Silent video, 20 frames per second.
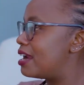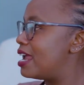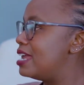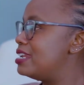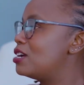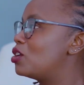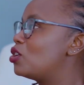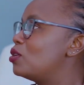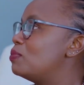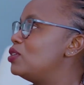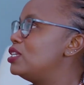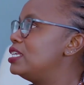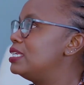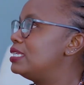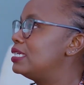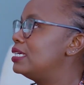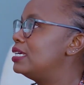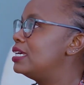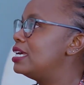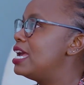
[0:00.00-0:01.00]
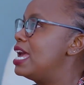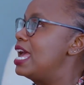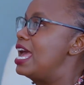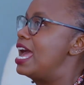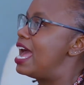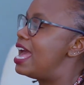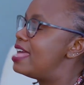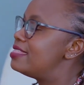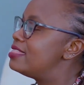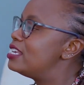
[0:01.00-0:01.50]
the running community,
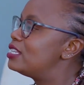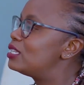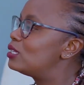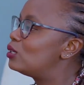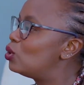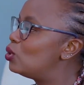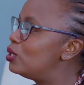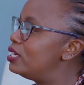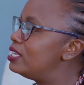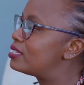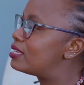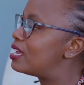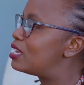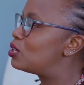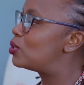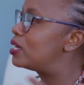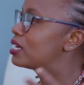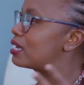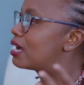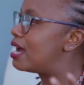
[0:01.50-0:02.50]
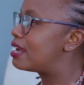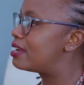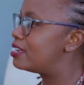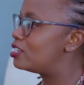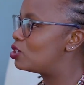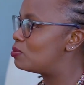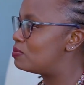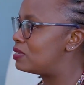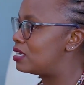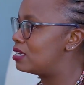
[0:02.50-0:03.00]
and they slowly start to
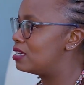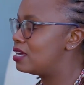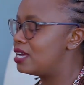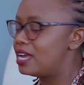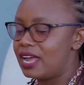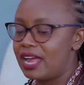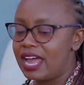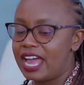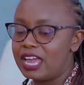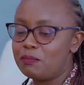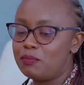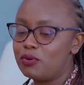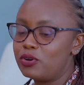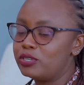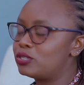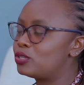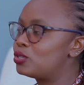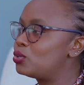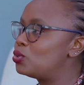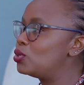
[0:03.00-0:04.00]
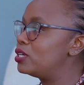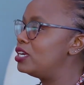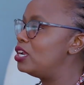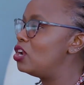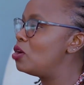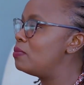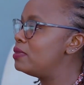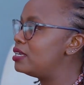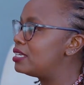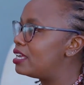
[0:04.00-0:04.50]
encourage me. I post 2
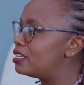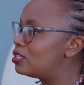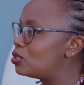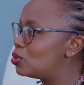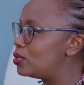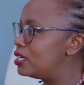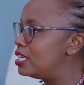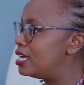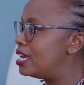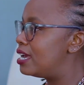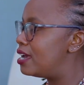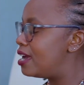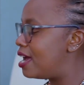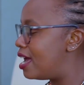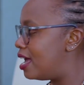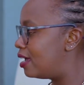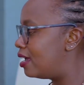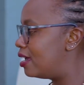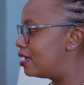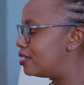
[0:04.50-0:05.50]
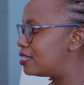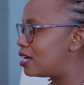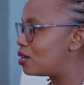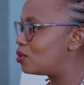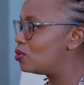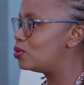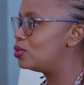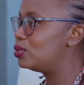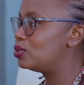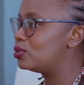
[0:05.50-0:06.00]
kilometers today, I get a
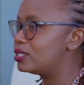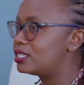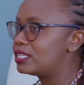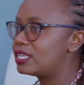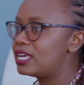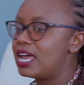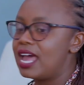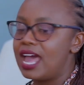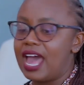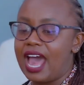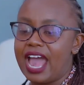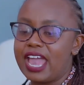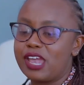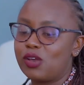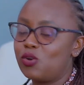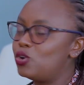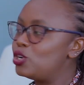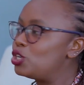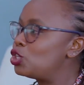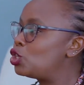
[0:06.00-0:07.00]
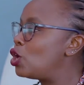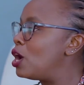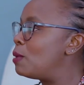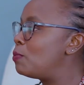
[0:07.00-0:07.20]
kudos. I go show